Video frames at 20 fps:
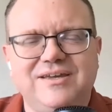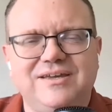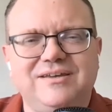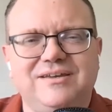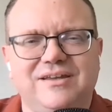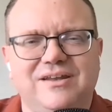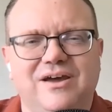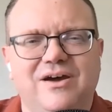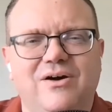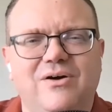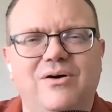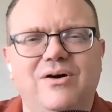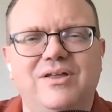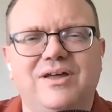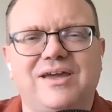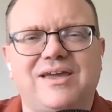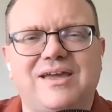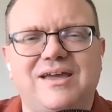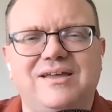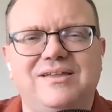You know,
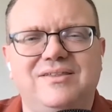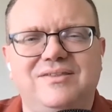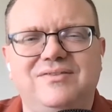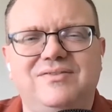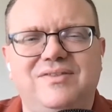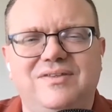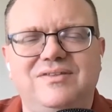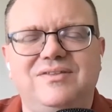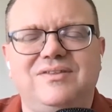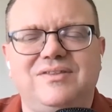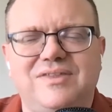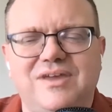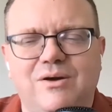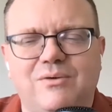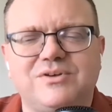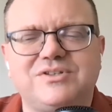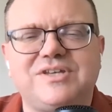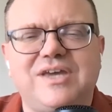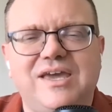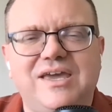like eh, there
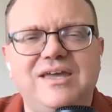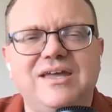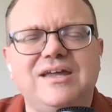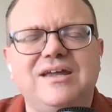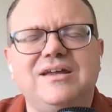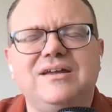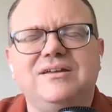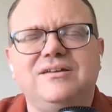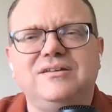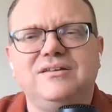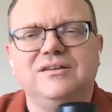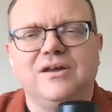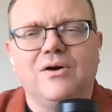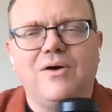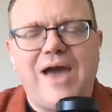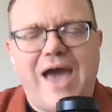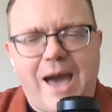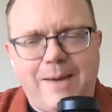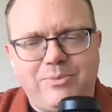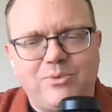was a you know,
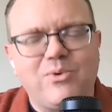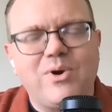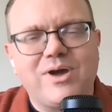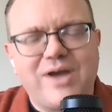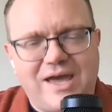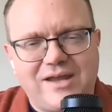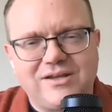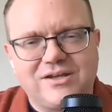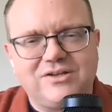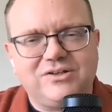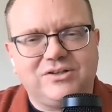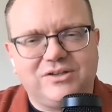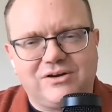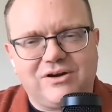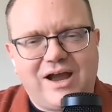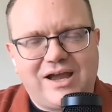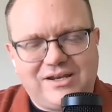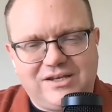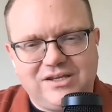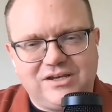Apple had a clear
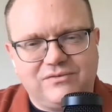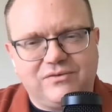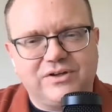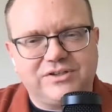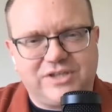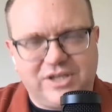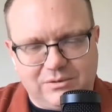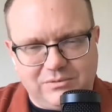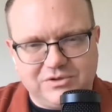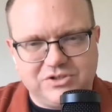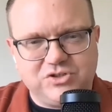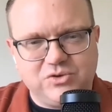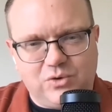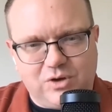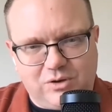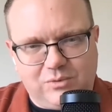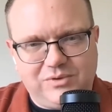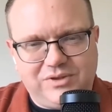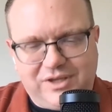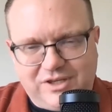idea of what they were
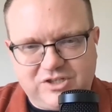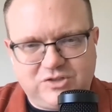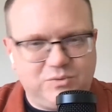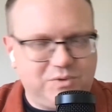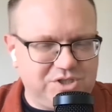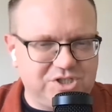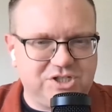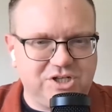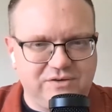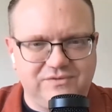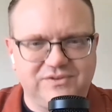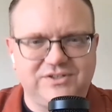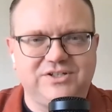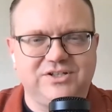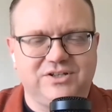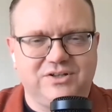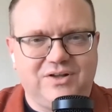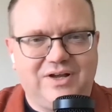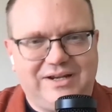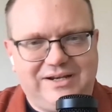doing when they switched over to
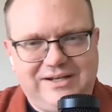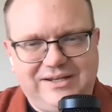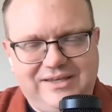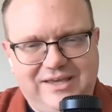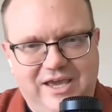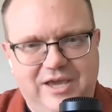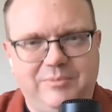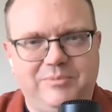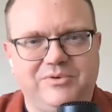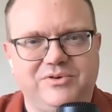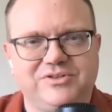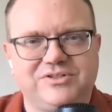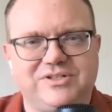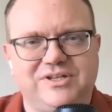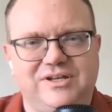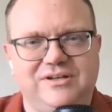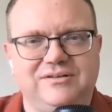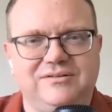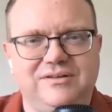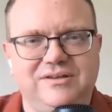the Lightning cables
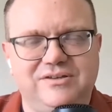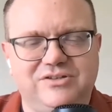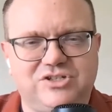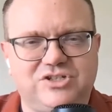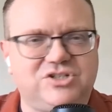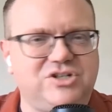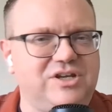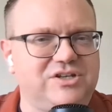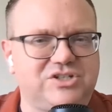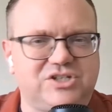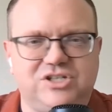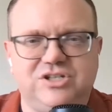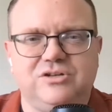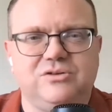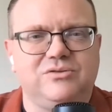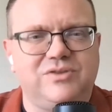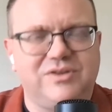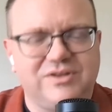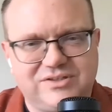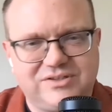and
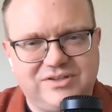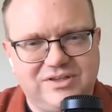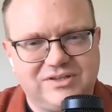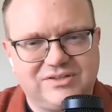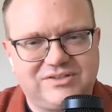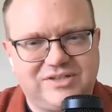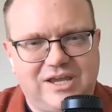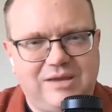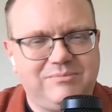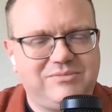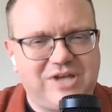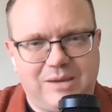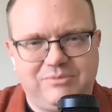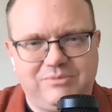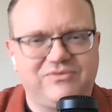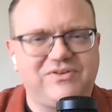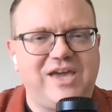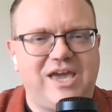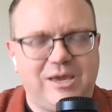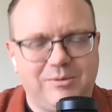eschewed the the same type
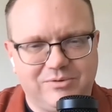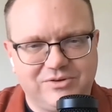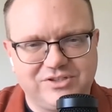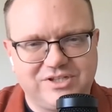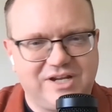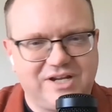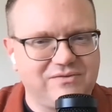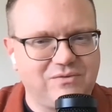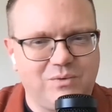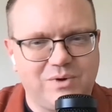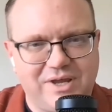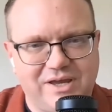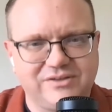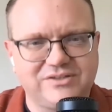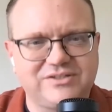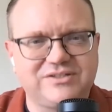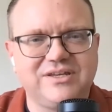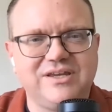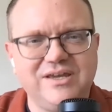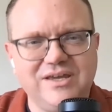of cables that everyone
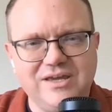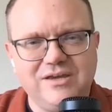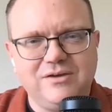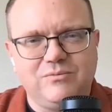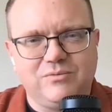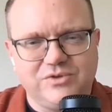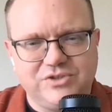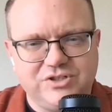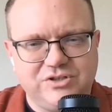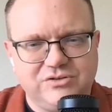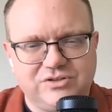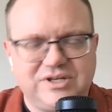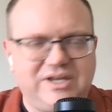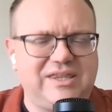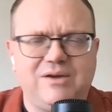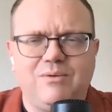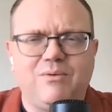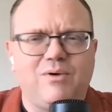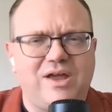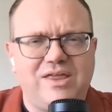else was using, and
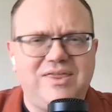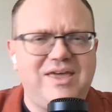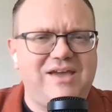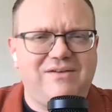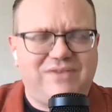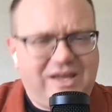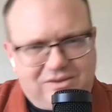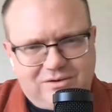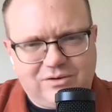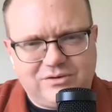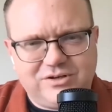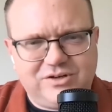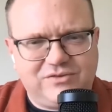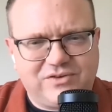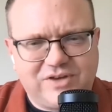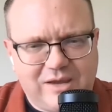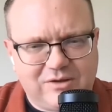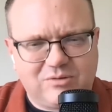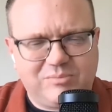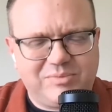they were, and they even had their own
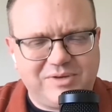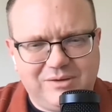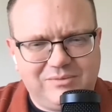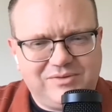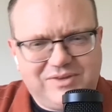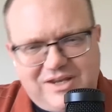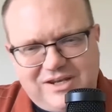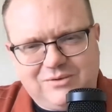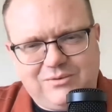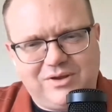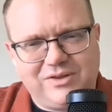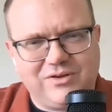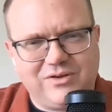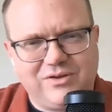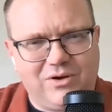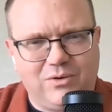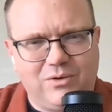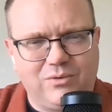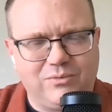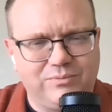different cable to begin with anyway. The
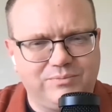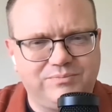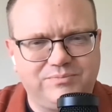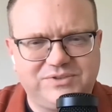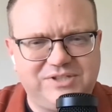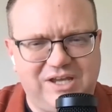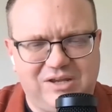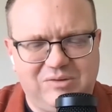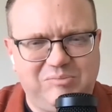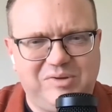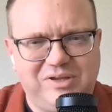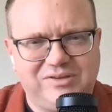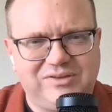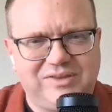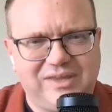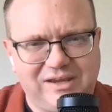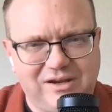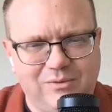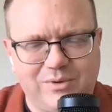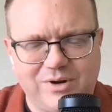whole ten pin
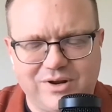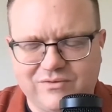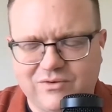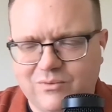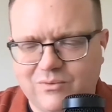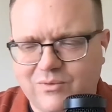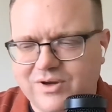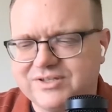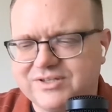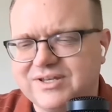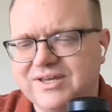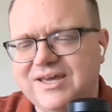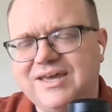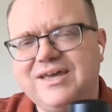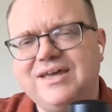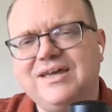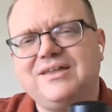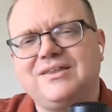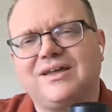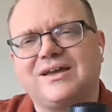thing or whatever it was,
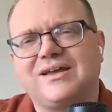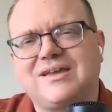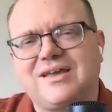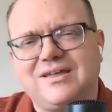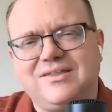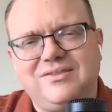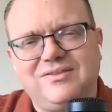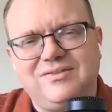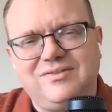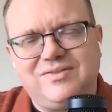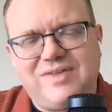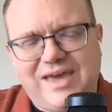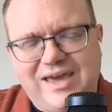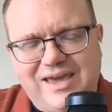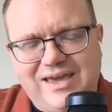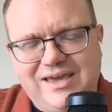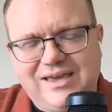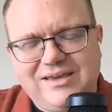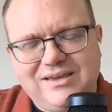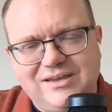like
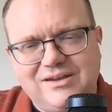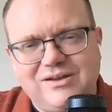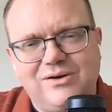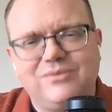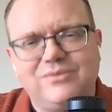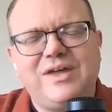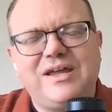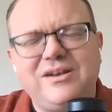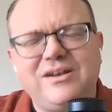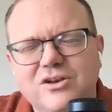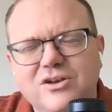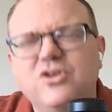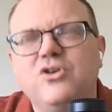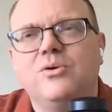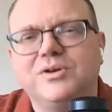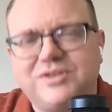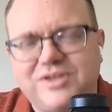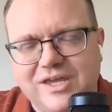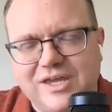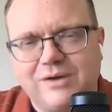they, you know, they knew
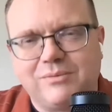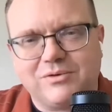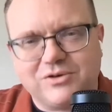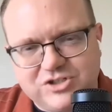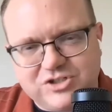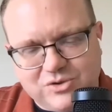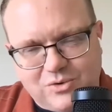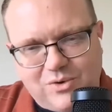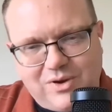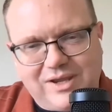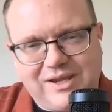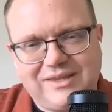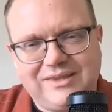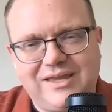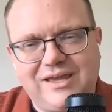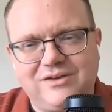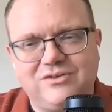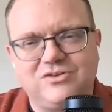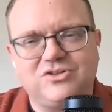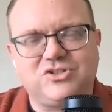what they were doing and
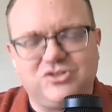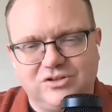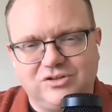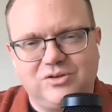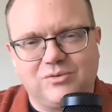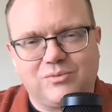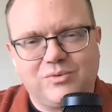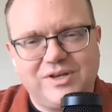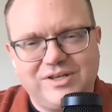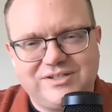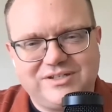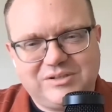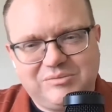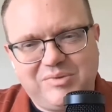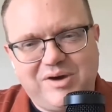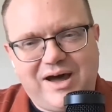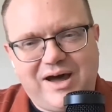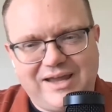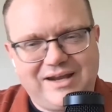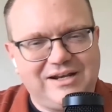they understood the reasoning
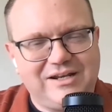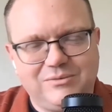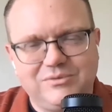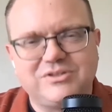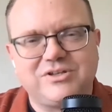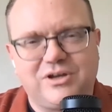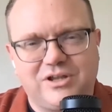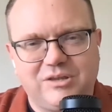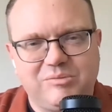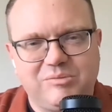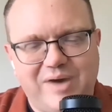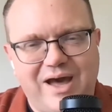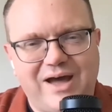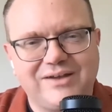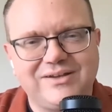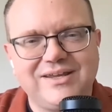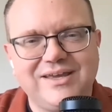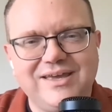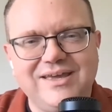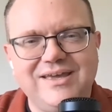behind it. It was all about